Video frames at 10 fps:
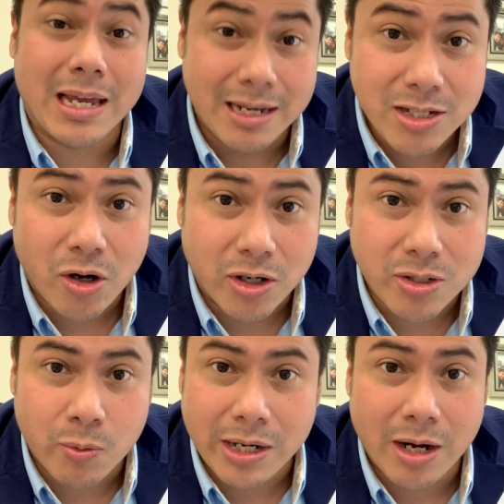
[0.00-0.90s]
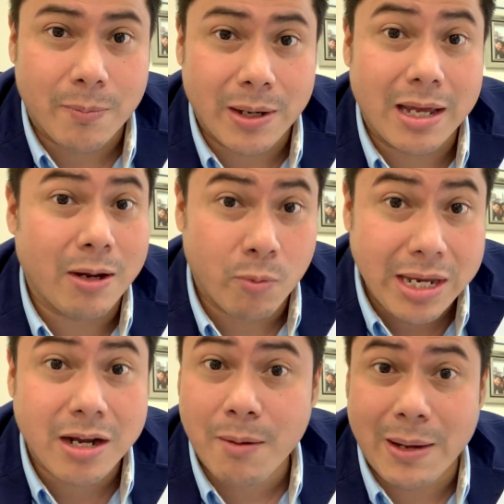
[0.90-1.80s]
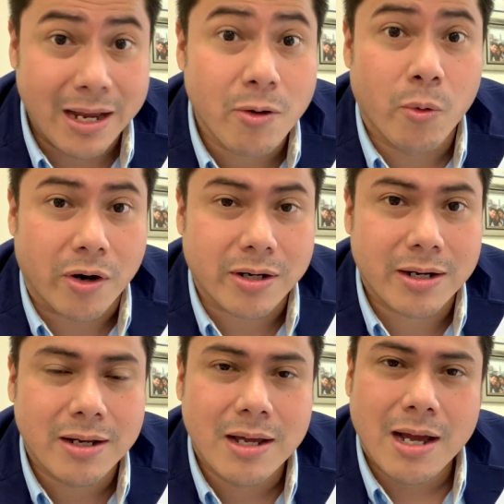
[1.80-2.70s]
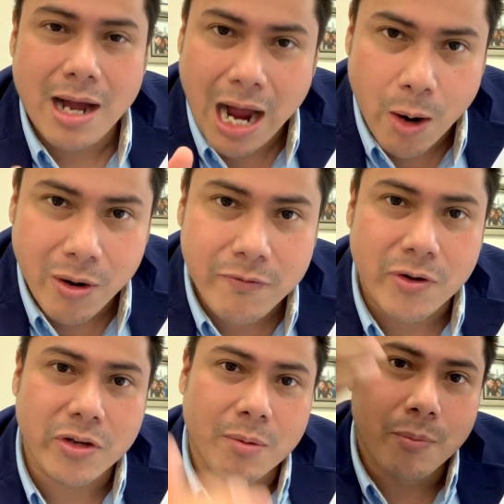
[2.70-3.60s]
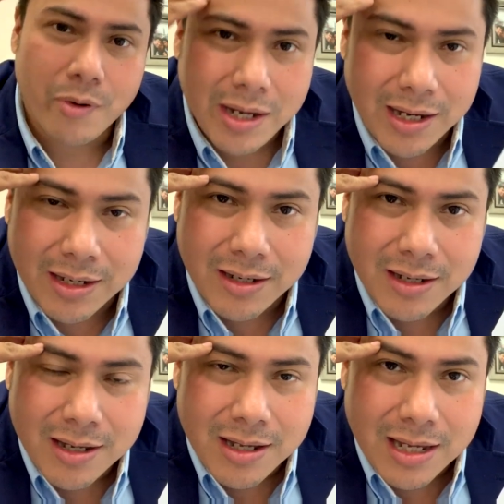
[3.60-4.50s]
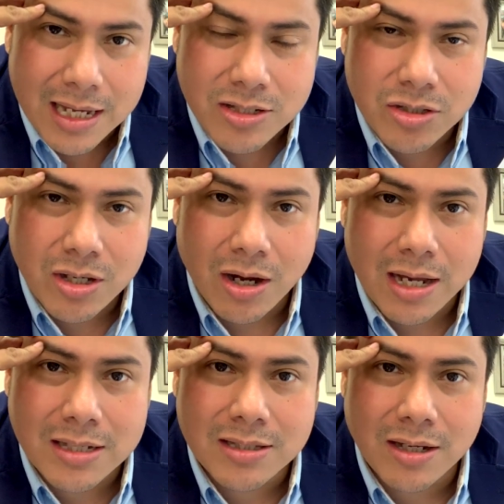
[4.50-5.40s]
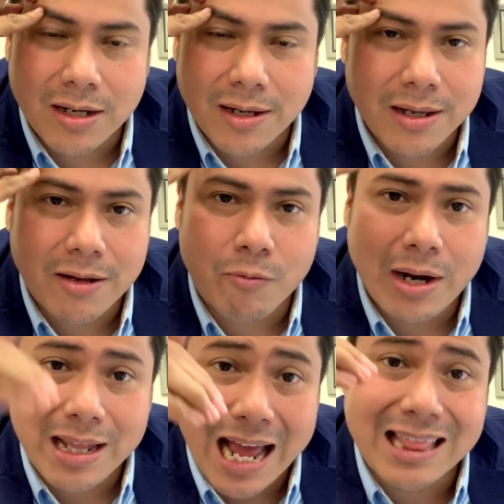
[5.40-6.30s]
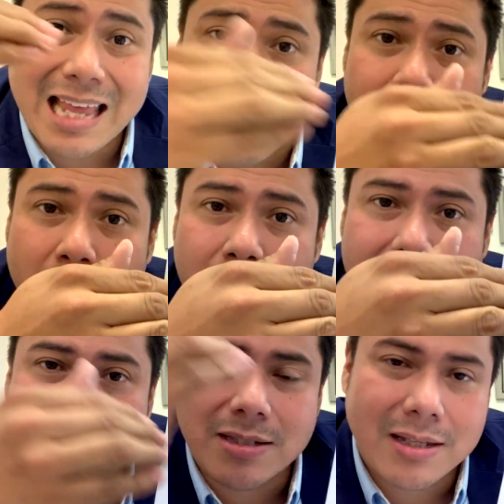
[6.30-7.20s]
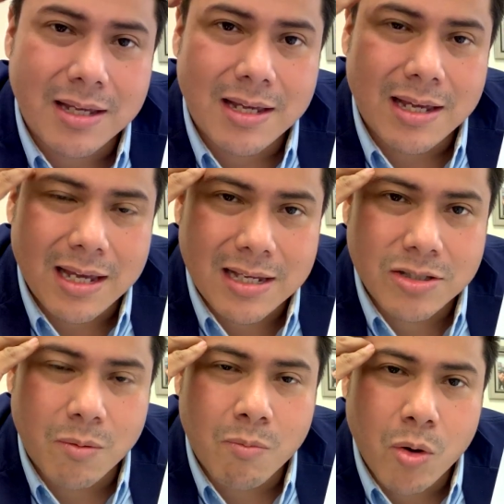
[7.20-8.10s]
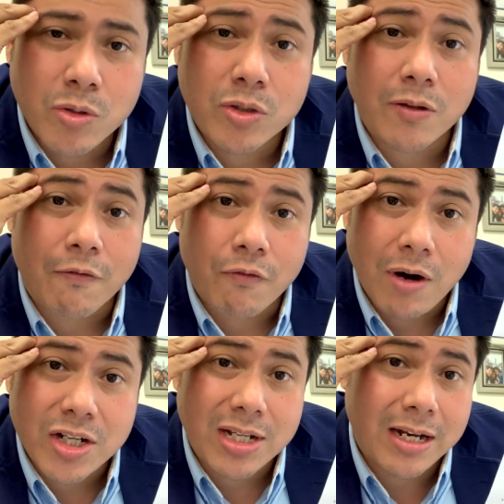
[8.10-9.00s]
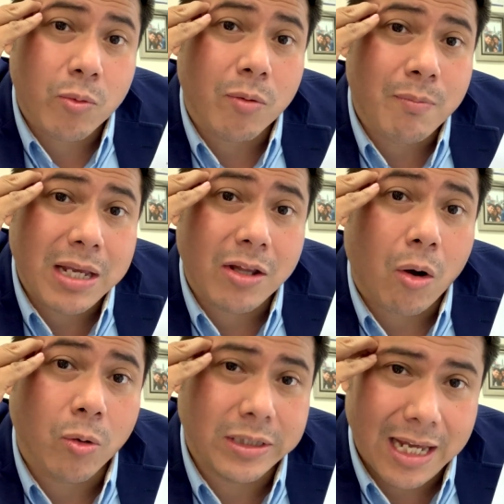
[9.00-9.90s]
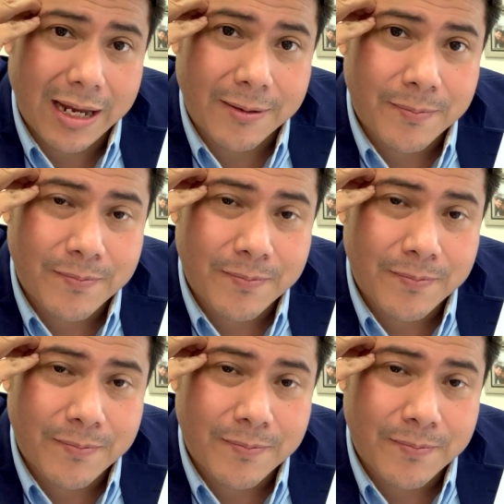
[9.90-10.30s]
It is hard to wake up and work. However, your brain is the right at that moment is the most fresh that it will be the whole day.